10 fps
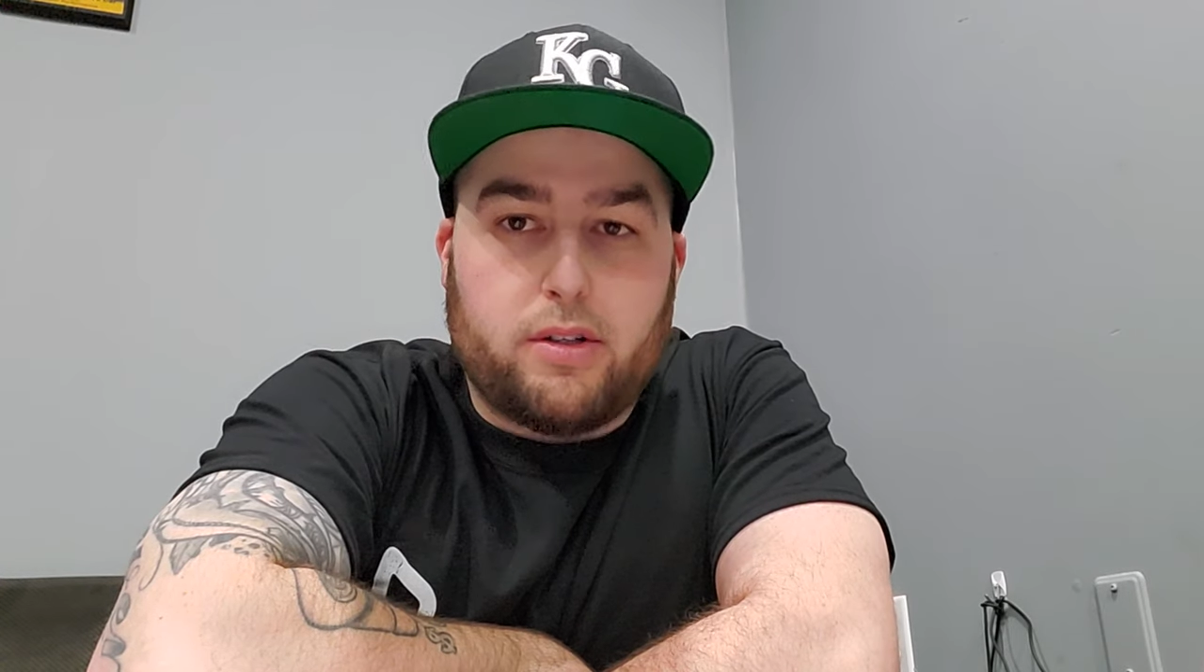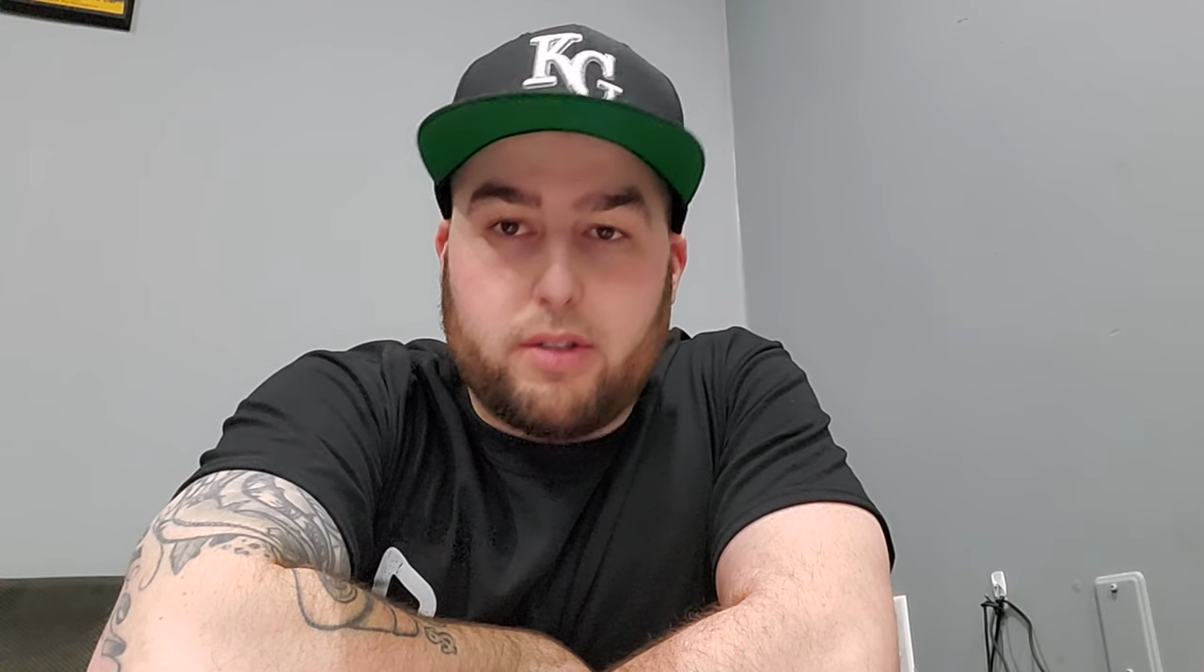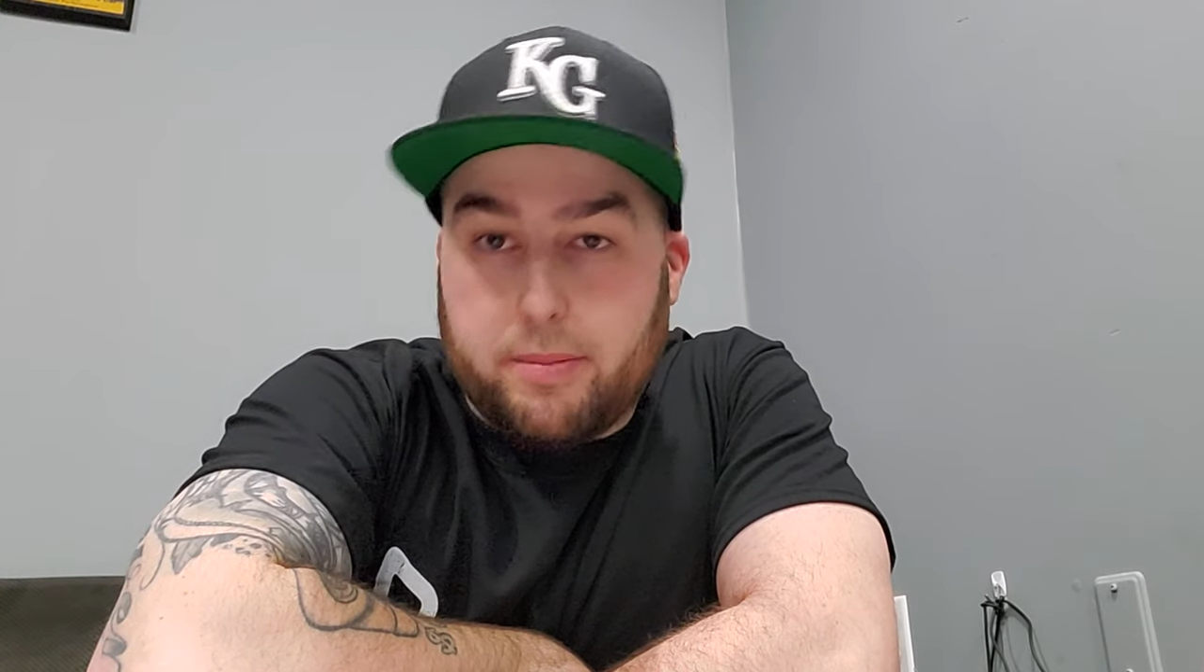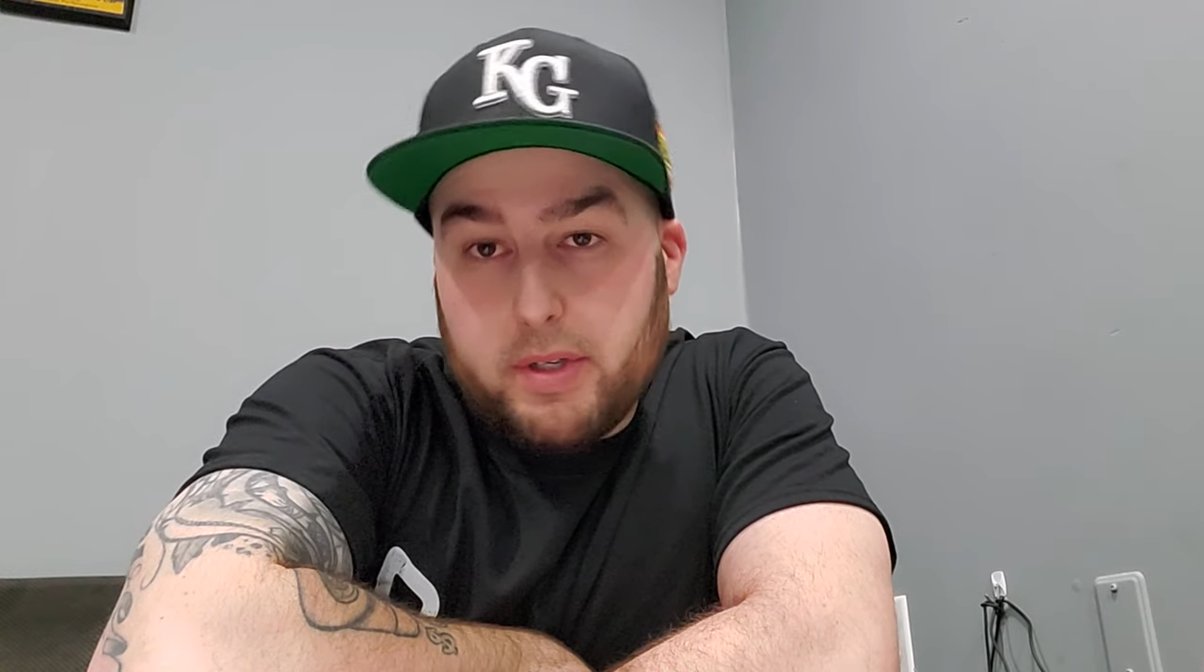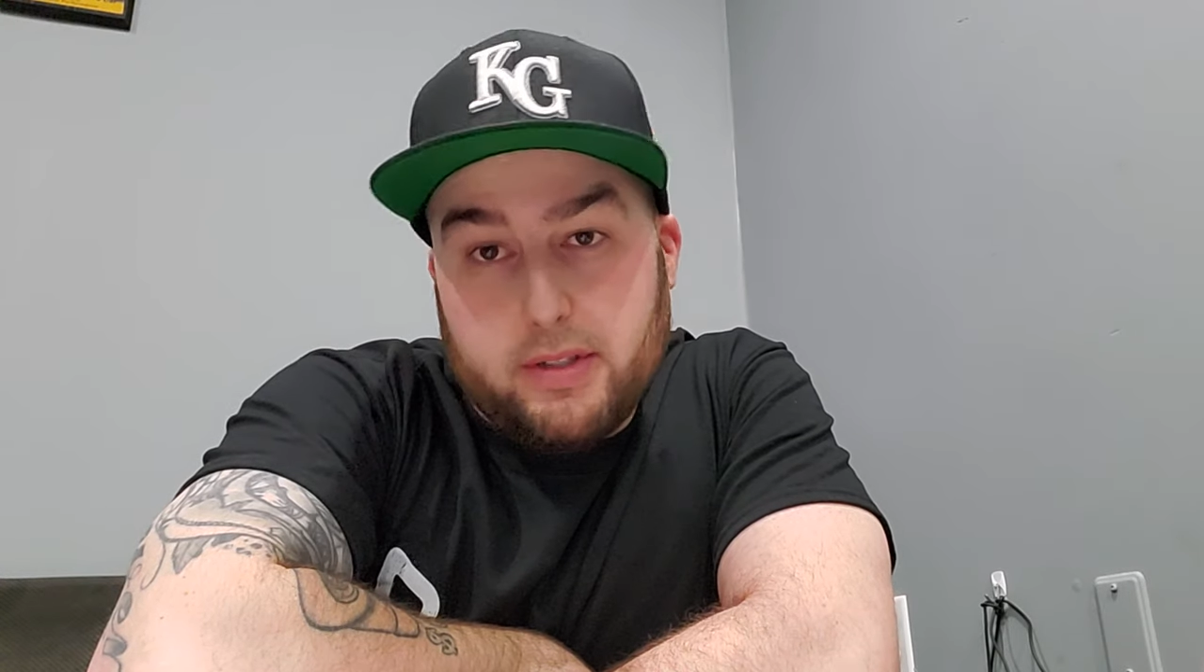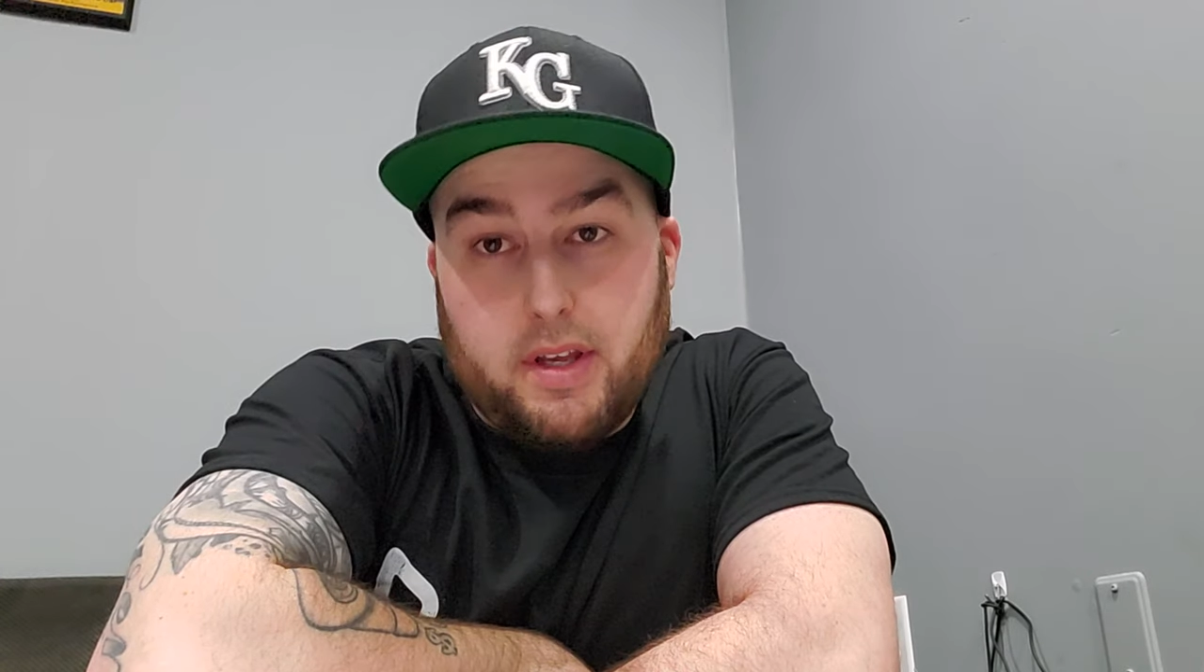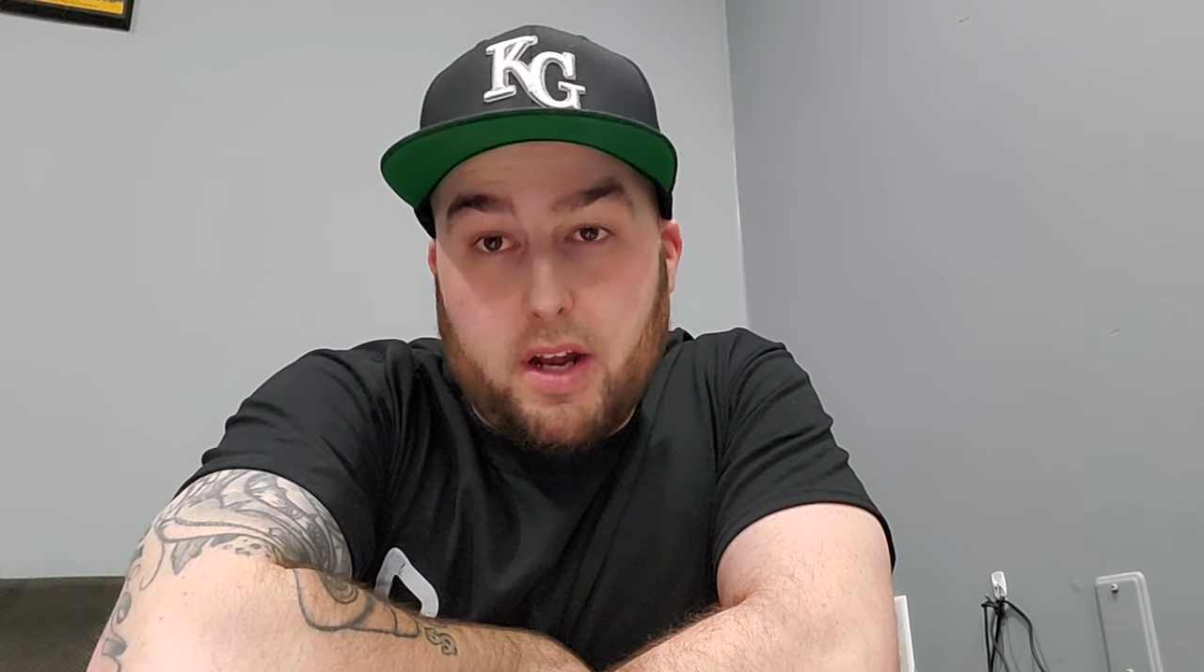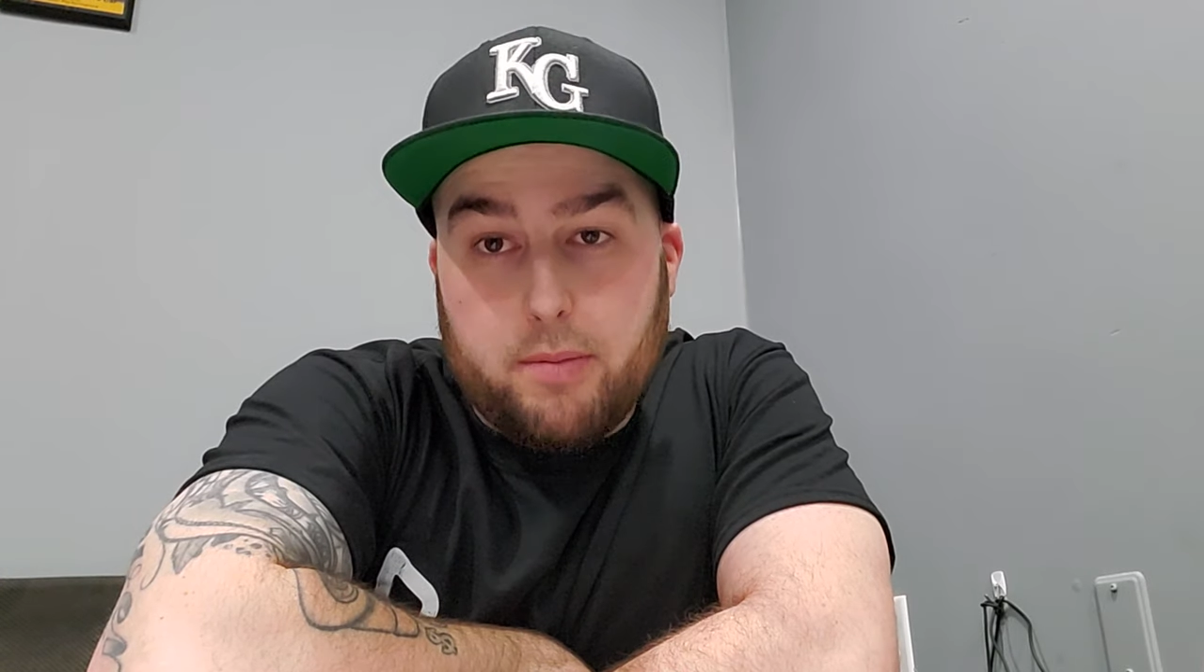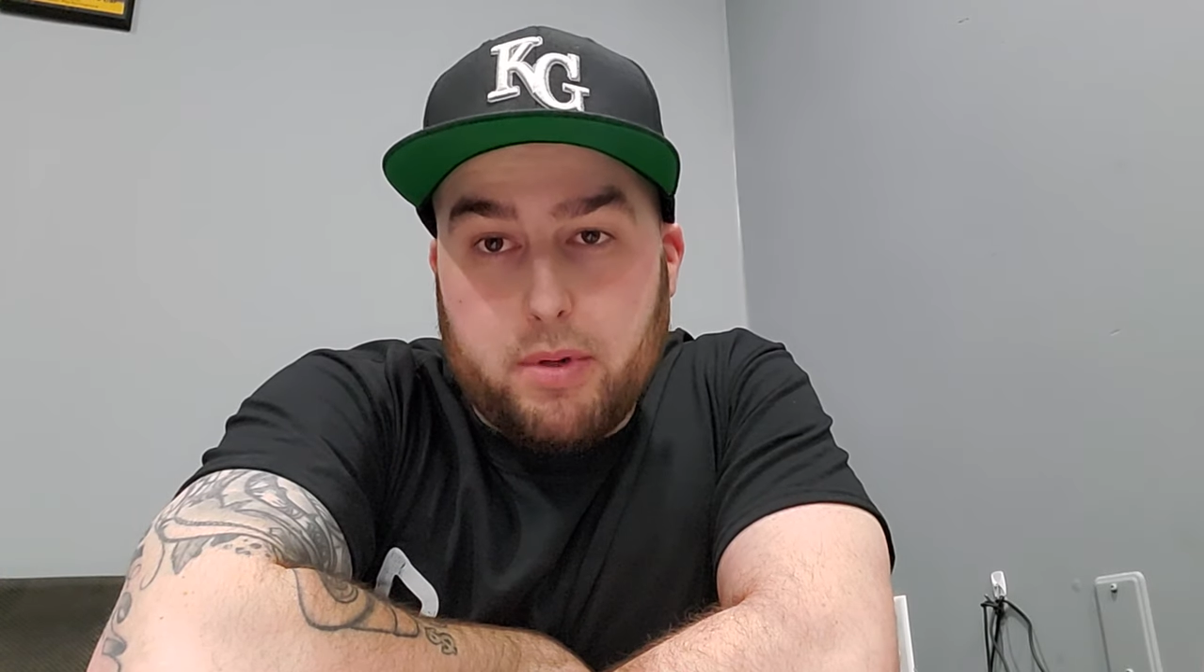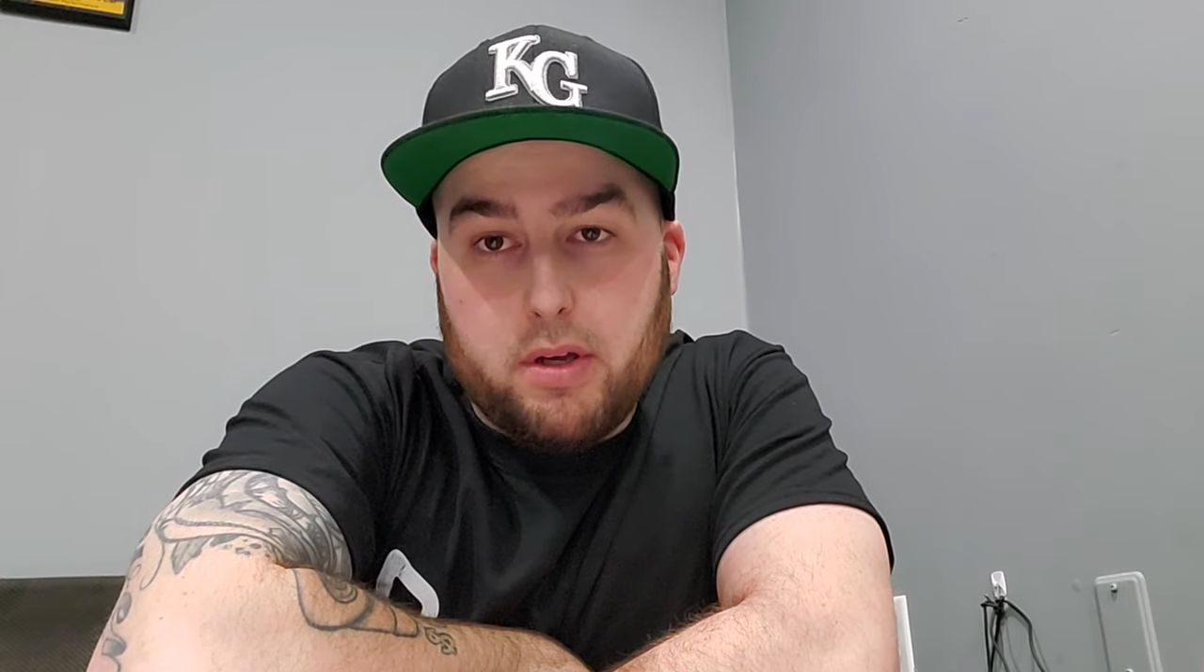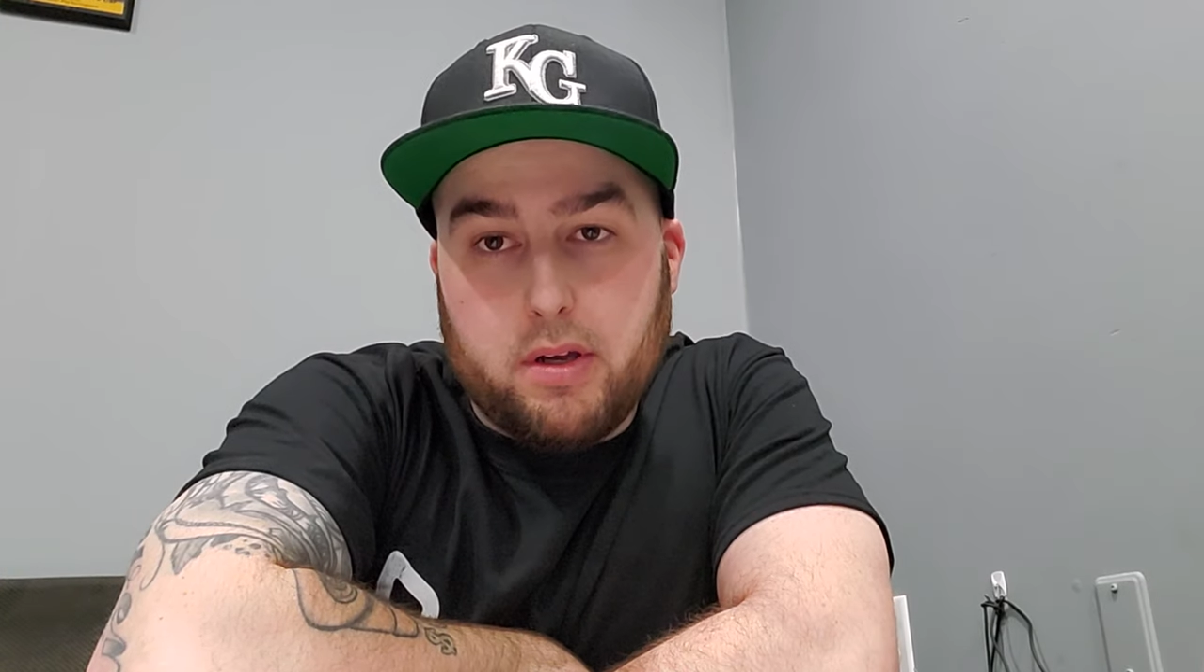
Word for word: or something set up.